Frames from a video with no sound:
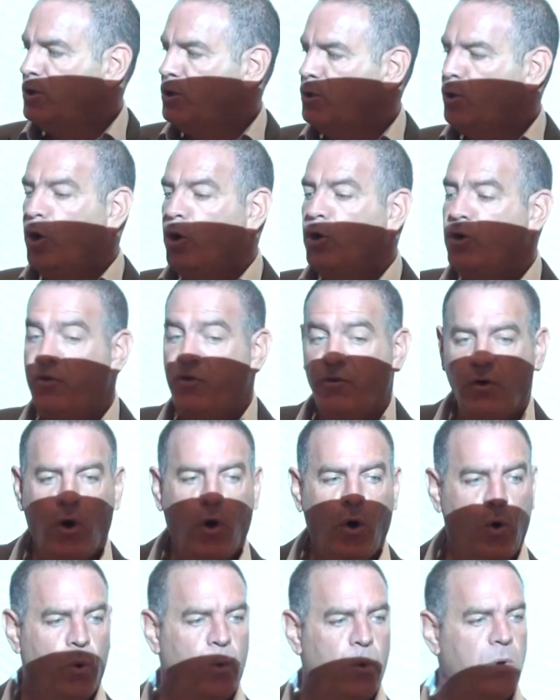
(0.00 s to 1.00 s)
You don't
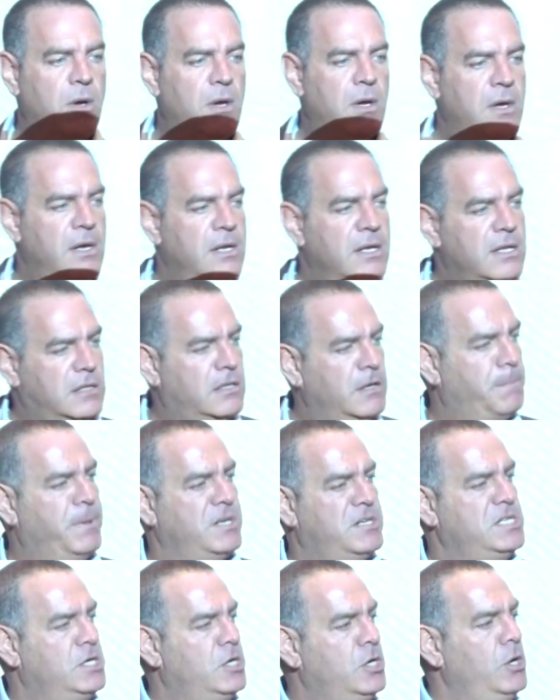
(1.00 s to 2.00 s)
know that a
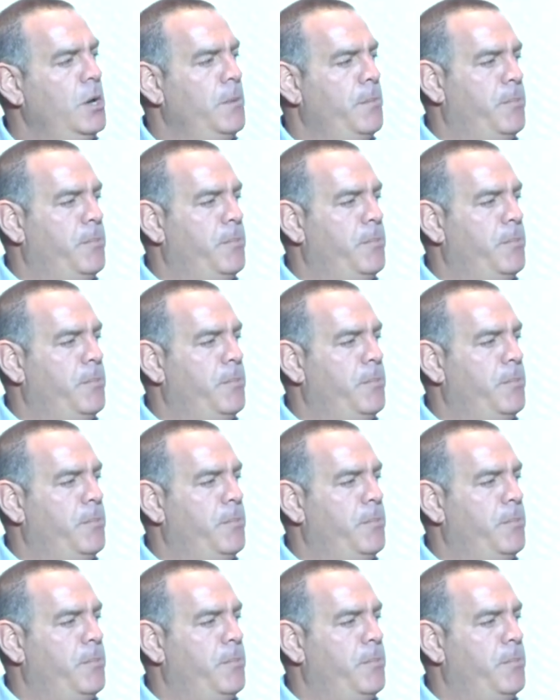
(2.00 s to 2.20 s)
particular